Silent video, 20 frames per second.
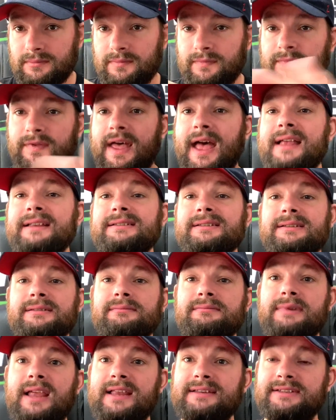That's
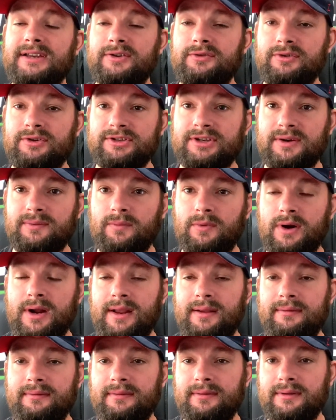interesting,
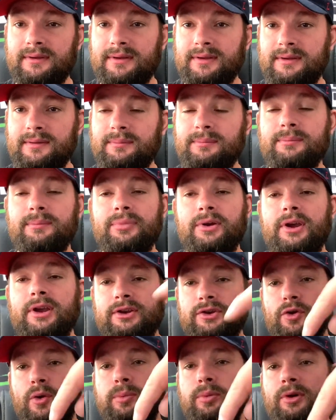right? Put in
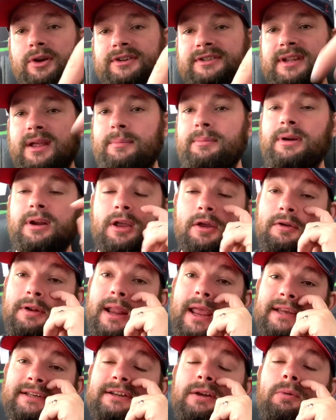your points down below.
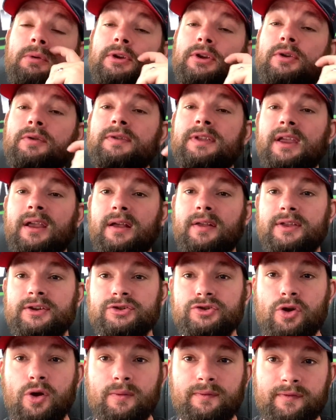Let us know what you think are the
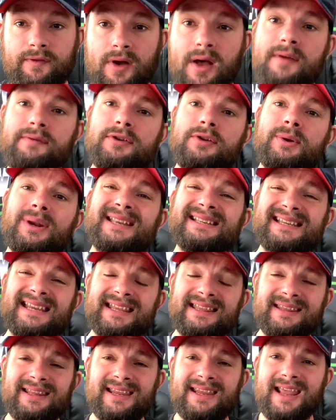top 5 units
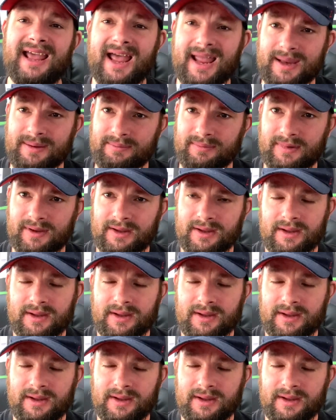in the game.